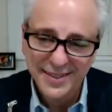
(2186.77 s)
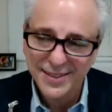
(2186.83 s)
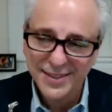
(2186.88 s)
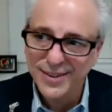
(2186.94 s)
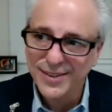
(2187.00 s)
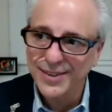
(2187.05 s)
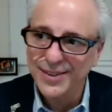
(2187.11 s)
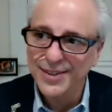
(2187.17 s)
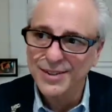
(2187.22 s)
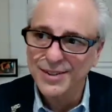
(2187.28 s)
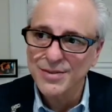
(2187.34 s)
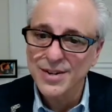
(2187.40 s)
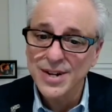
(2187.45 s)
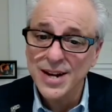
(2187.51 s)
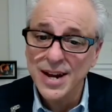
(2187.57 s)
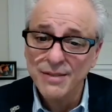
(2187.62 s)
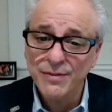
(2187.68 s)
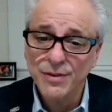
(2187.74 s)
And you
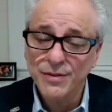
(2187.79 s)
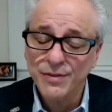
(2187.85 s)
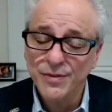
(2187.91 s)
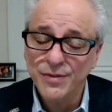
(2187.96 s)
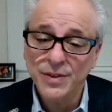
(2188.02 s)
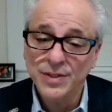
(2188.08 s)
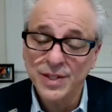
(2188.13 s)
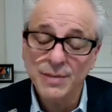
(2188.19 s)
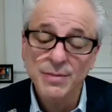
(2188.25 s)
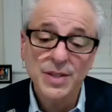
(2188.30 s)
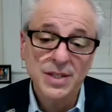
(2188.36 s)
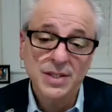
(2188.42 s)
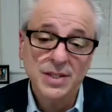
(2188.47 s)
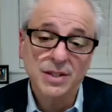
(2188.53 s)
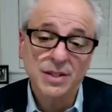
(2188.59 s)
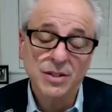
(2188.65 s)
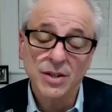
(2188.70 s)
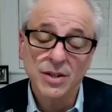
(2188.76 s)
never, some of
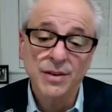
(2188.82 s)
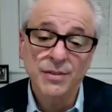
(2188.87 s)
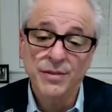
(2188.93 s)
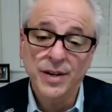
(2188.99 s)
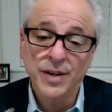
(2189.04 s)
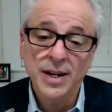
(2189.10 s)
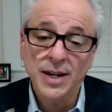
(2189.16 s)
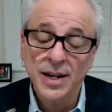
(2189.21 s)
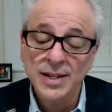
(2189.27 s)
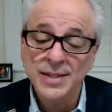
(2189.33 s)
these things you never forget.